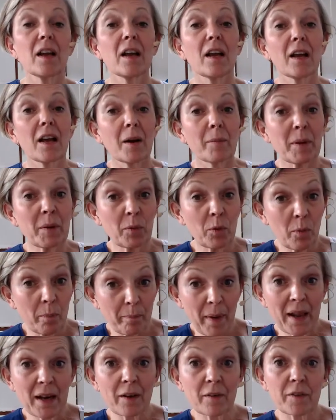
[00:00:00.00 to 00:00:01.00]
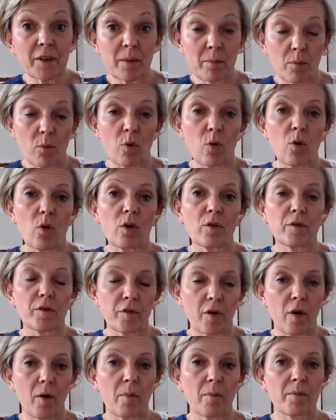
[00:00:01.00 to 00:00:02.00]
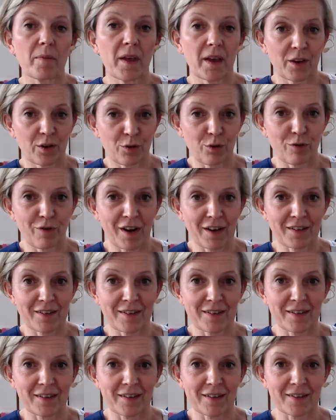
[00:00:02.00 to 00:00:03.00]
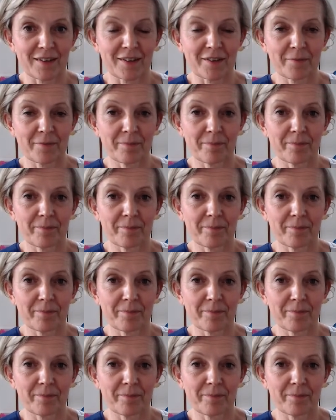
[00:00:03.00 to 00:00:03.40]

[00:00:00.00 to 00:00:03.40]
People will benefit more from their core exercises.